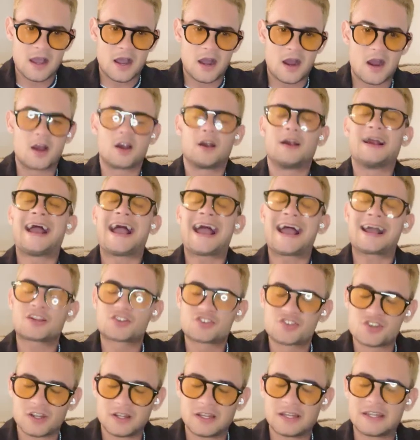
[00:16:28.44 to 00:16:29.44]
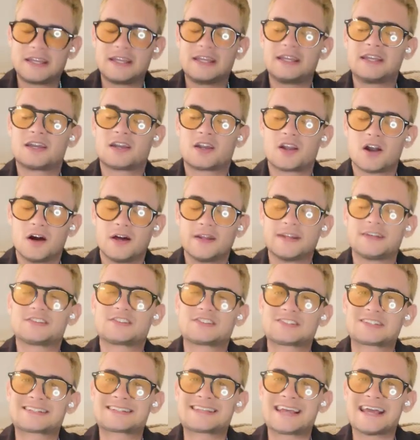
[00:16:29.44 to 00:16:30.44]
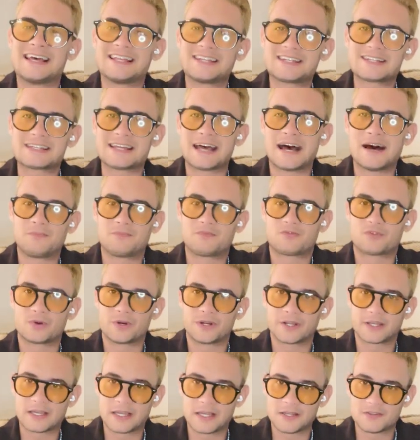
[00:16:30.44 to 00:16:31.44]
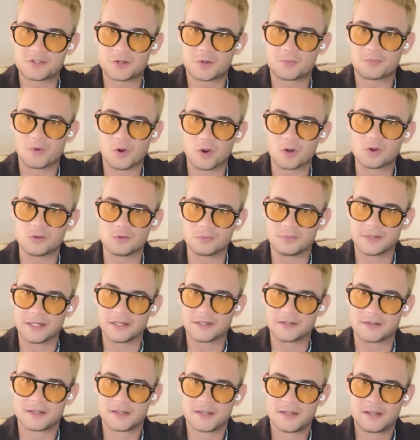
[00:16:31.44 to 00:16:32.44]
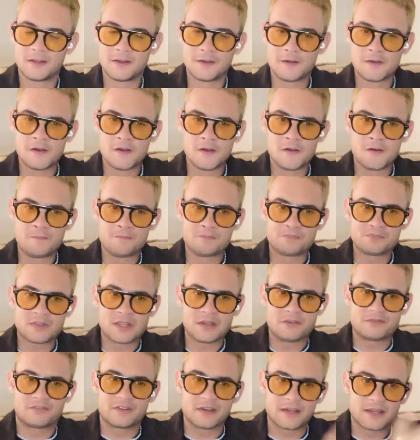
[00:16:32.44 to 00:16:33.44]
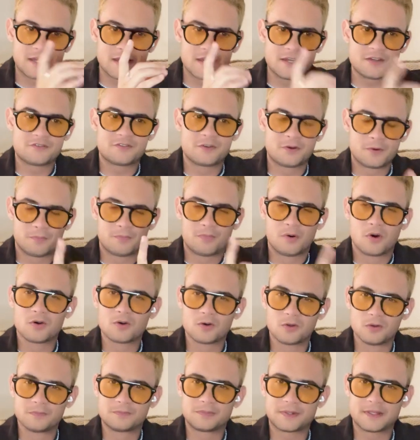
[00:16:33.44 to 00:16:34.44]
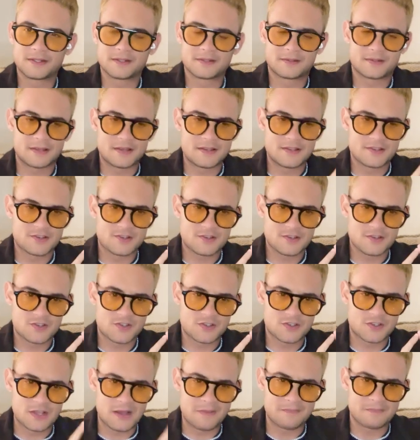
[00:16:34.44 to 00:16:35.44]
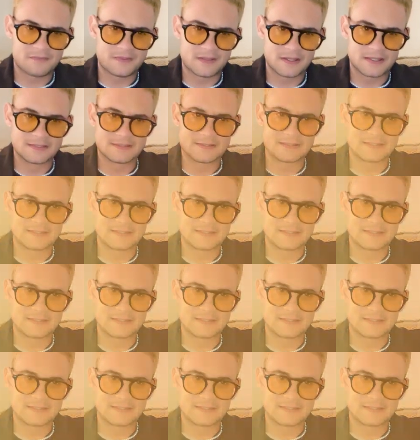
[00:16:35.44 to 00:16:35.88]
are actually going to stand up for the Gaither Vocal Band. The Gaither Vocal Band is something